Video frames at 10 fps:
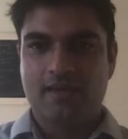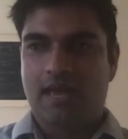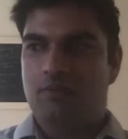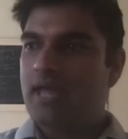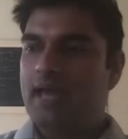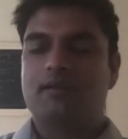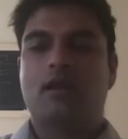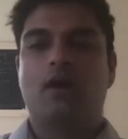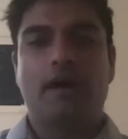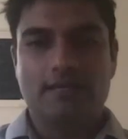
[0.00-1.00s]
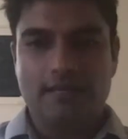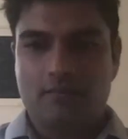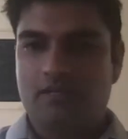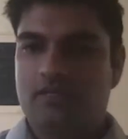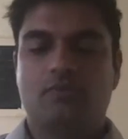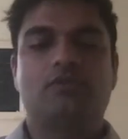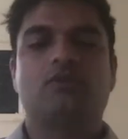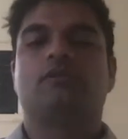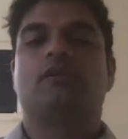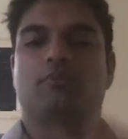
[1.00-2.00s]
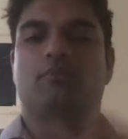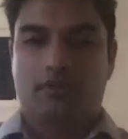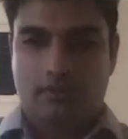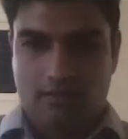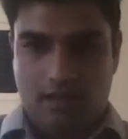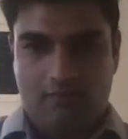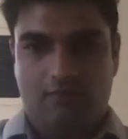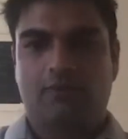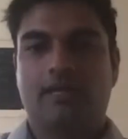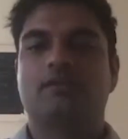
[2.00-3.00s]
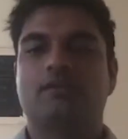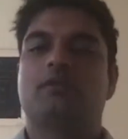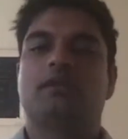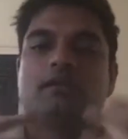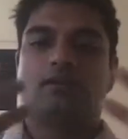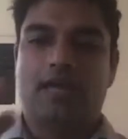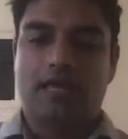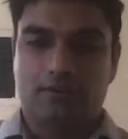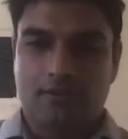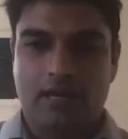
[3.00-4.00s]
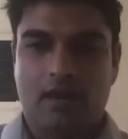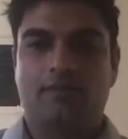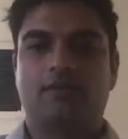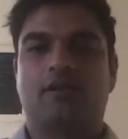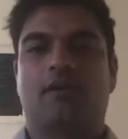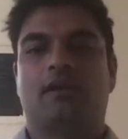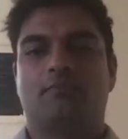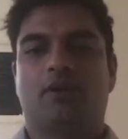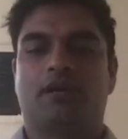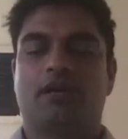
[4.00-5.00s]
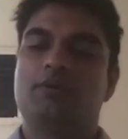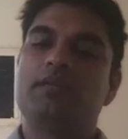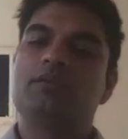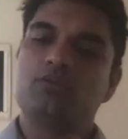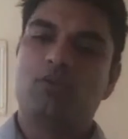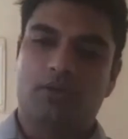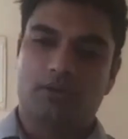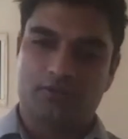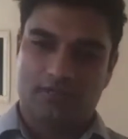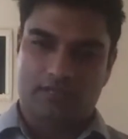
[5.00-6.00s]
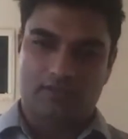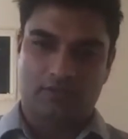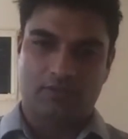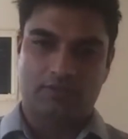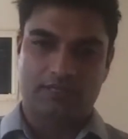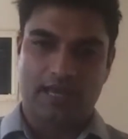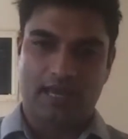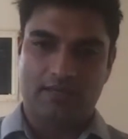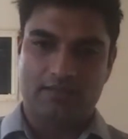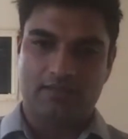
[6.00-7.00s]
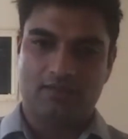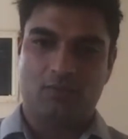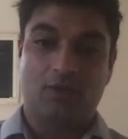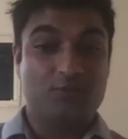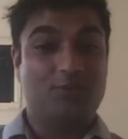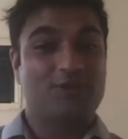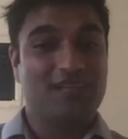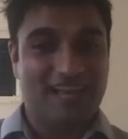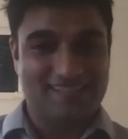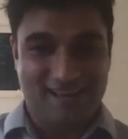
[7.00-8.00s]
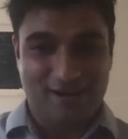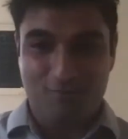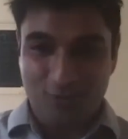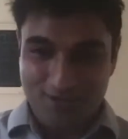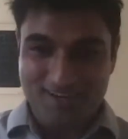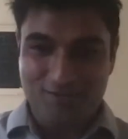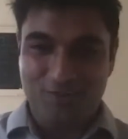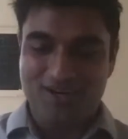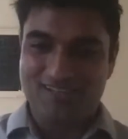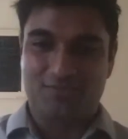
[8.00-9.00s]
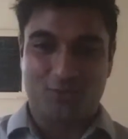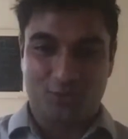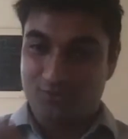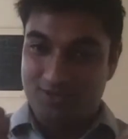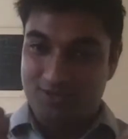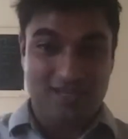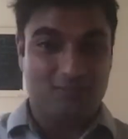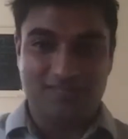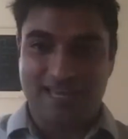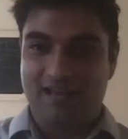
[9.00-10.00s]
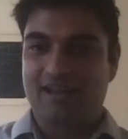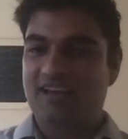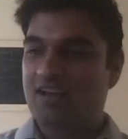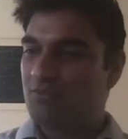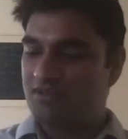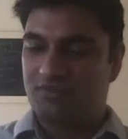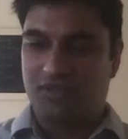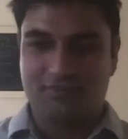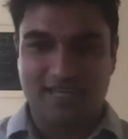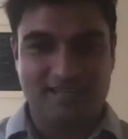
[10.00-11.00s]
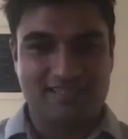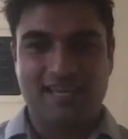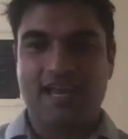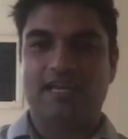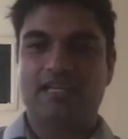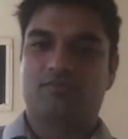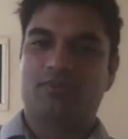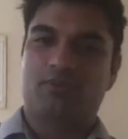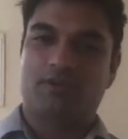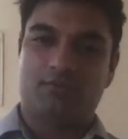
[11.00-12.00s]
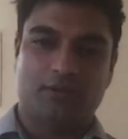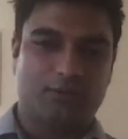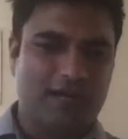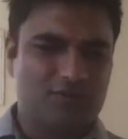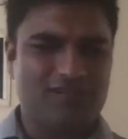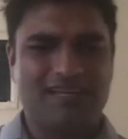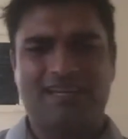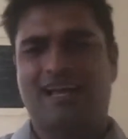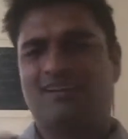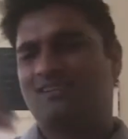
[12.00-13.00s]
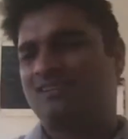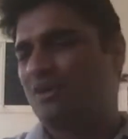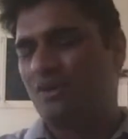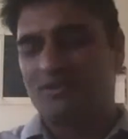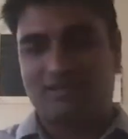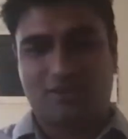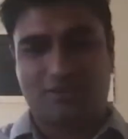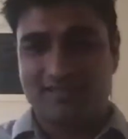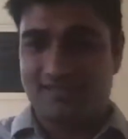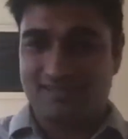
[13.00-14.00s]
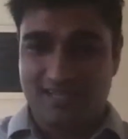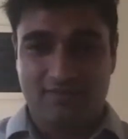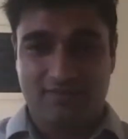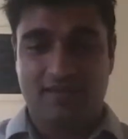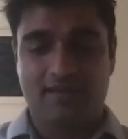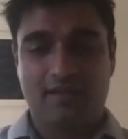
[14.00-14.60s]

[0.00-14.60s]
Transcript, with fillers: And we had no idea because we just didn't put the thoughtfulness, we didn't iterate on the target market, we didn't do all those things early days. Once we realized how important it was, of course, we doubled down on it. We involved data science, we put in regression analysis, all this crazy stuff that